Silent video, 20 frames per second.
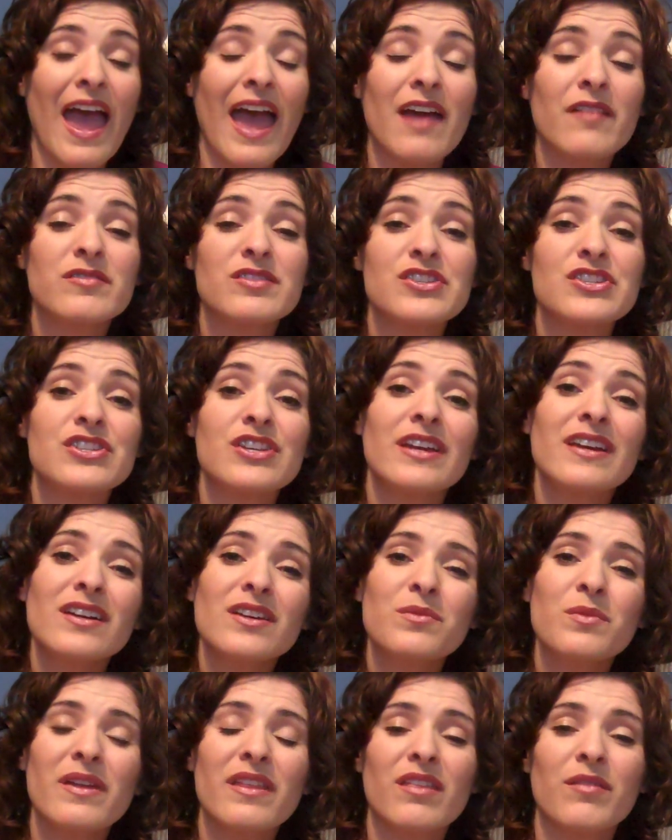have
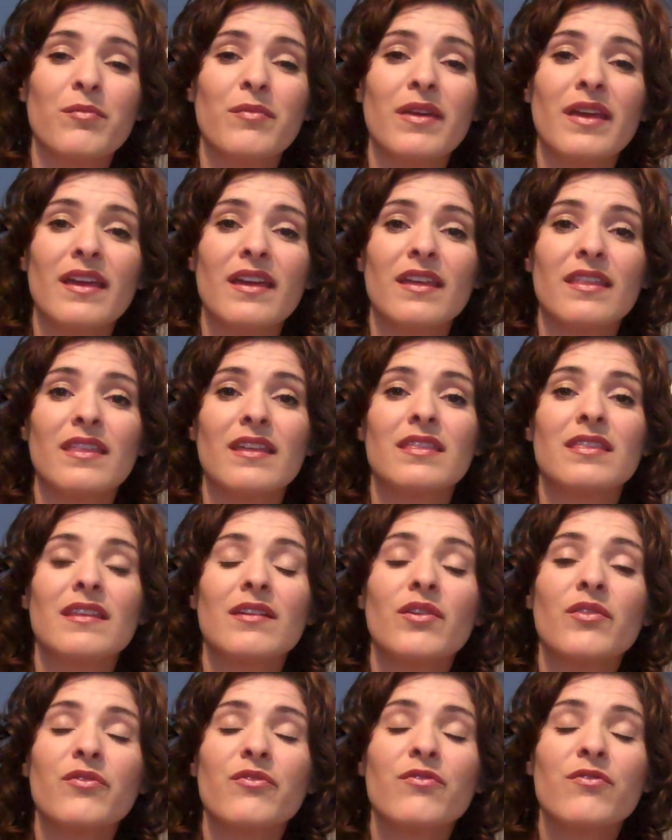shared with me that
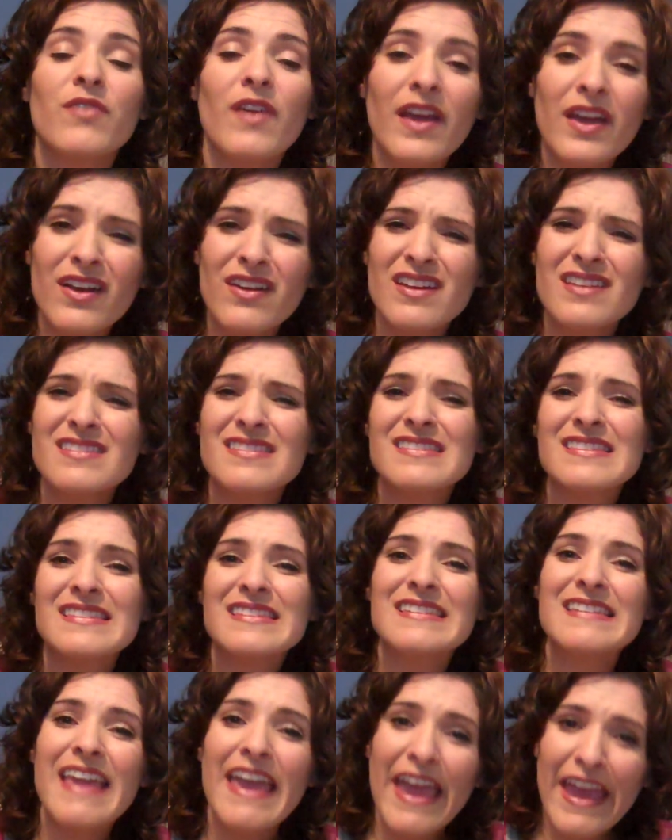they're very
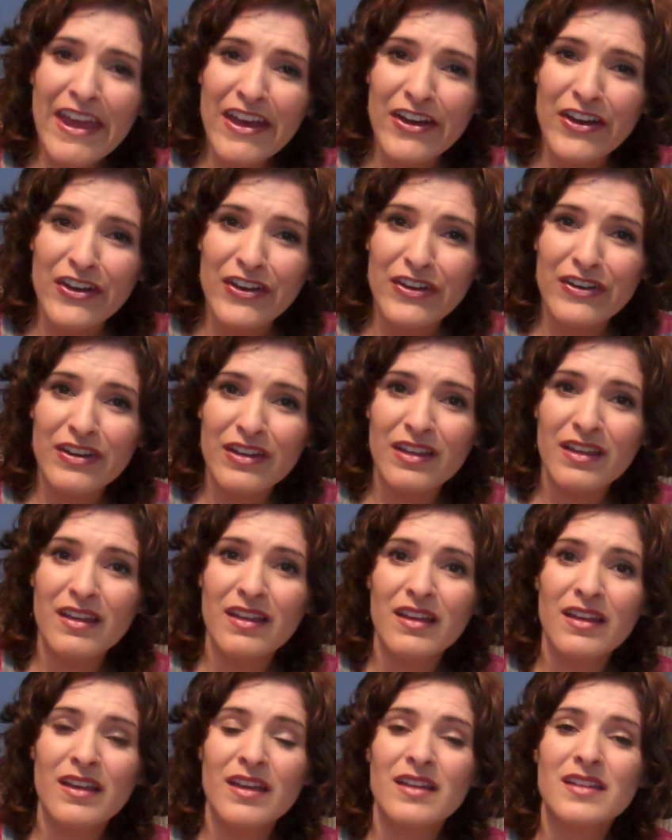scared
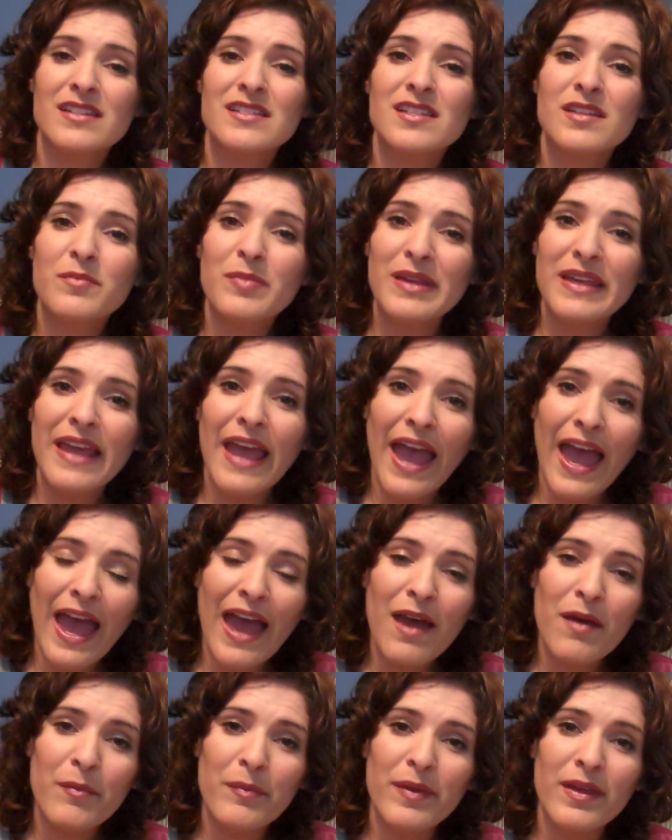to be
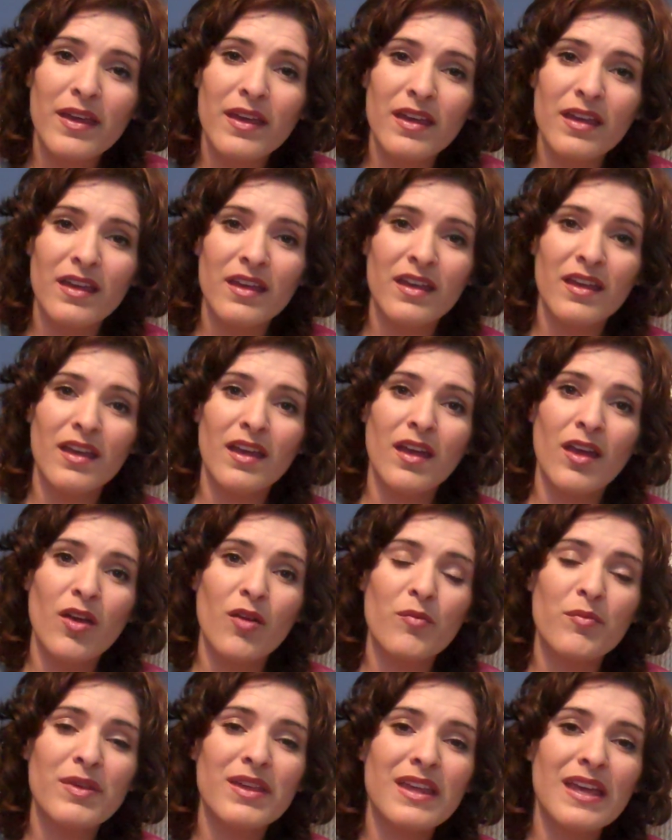happy
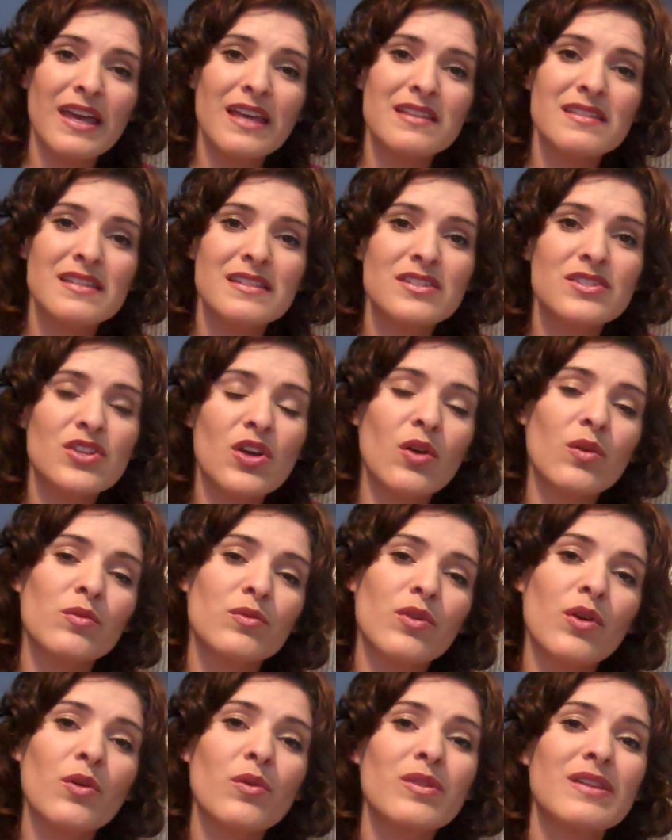because they
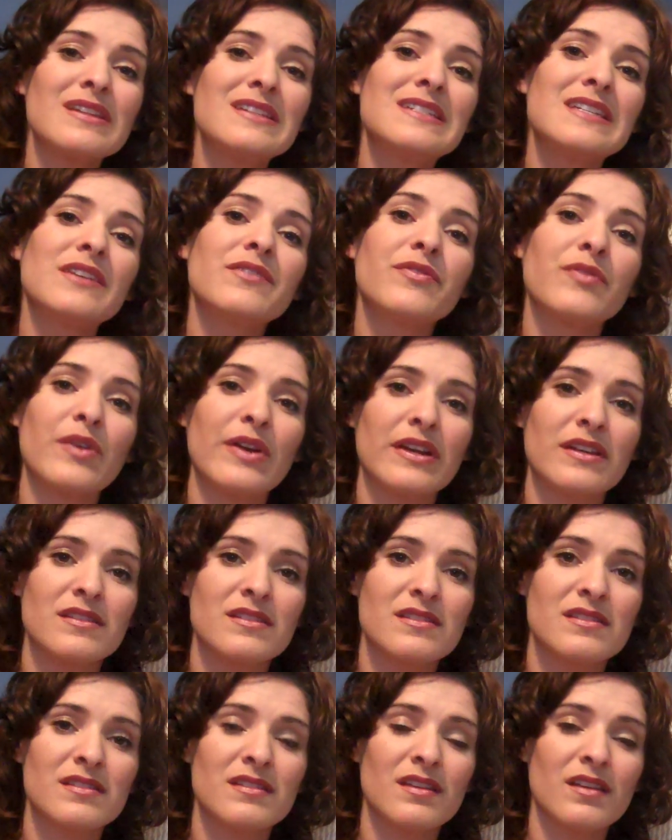don't know the
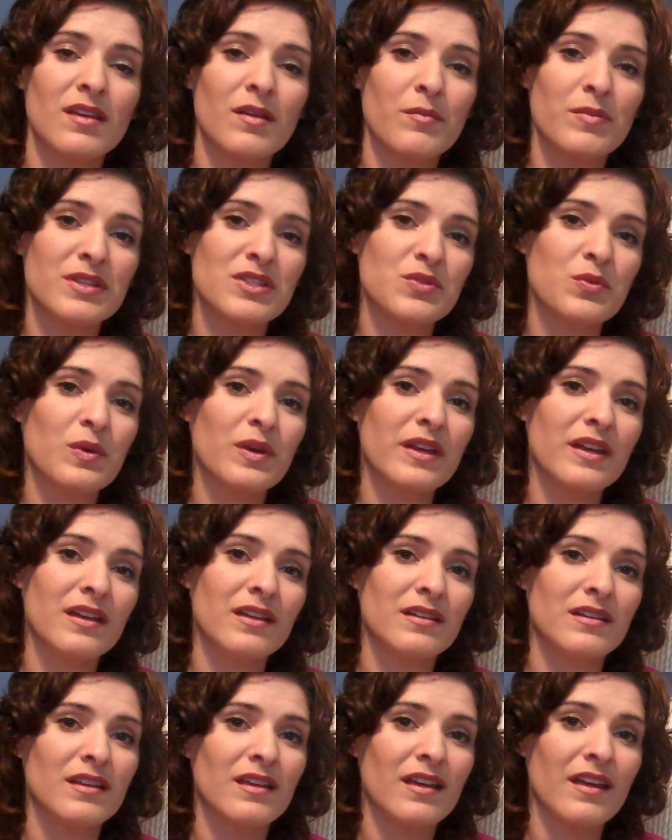difference
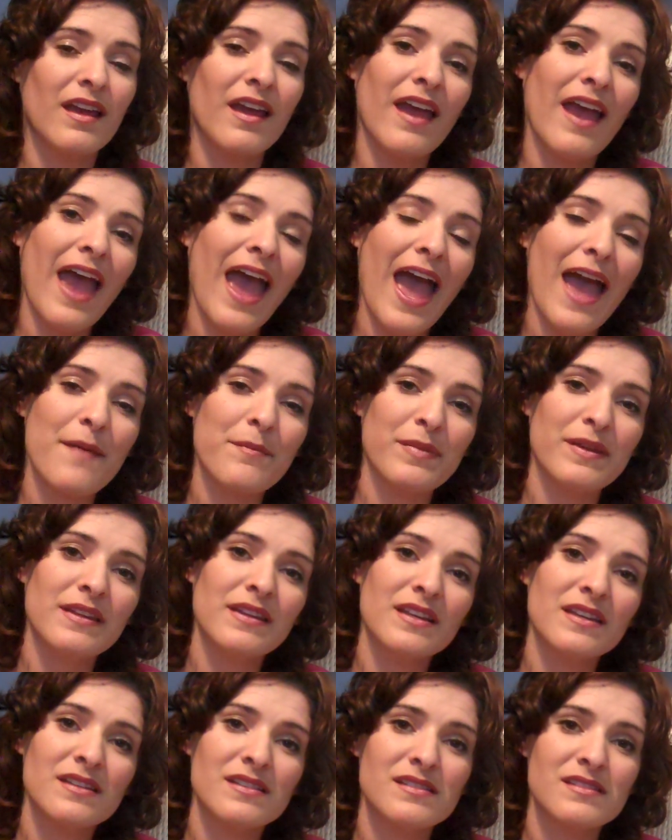between
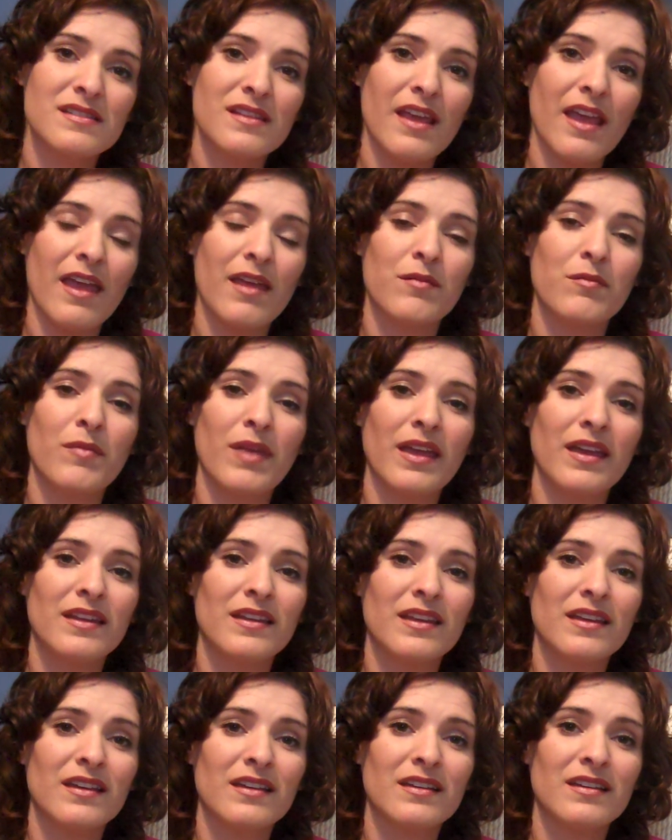happiness and
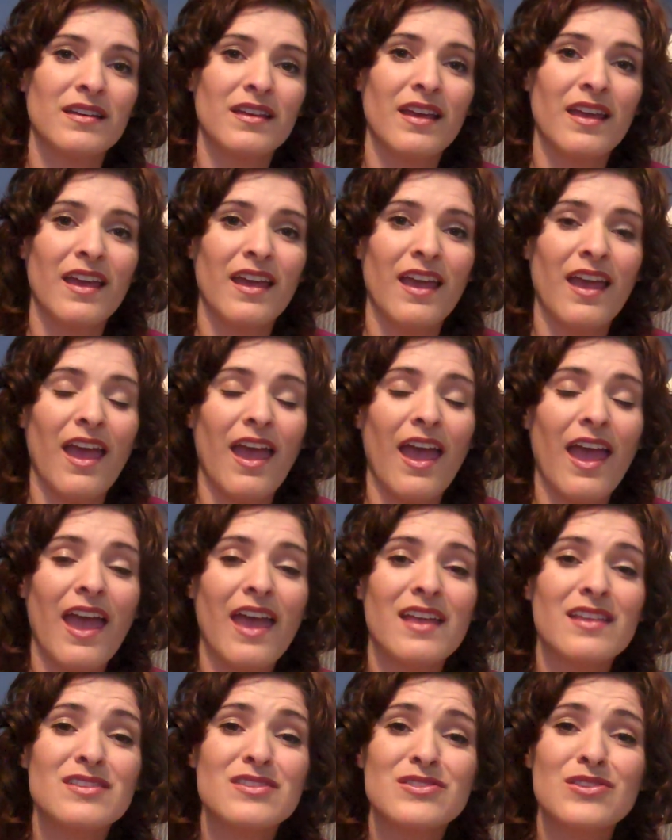mania.
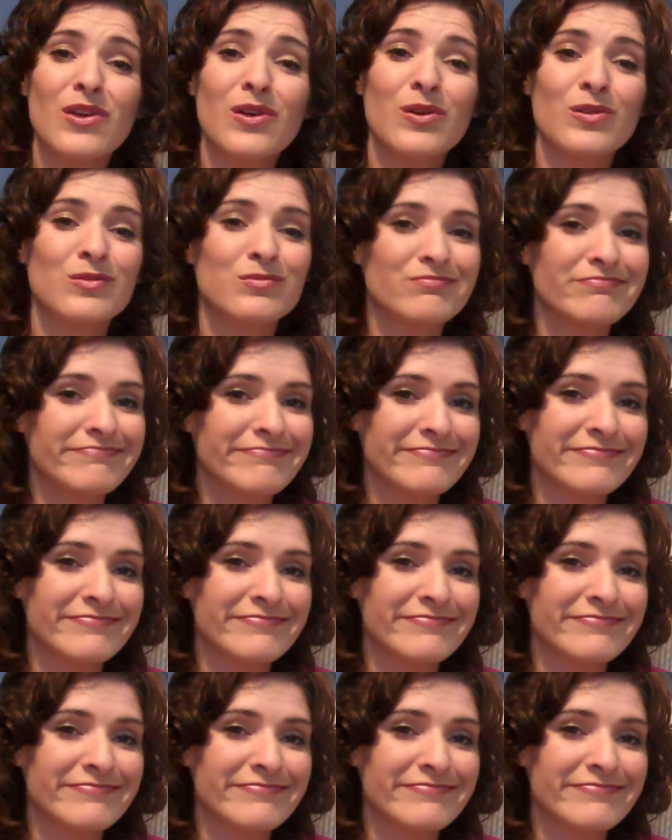And so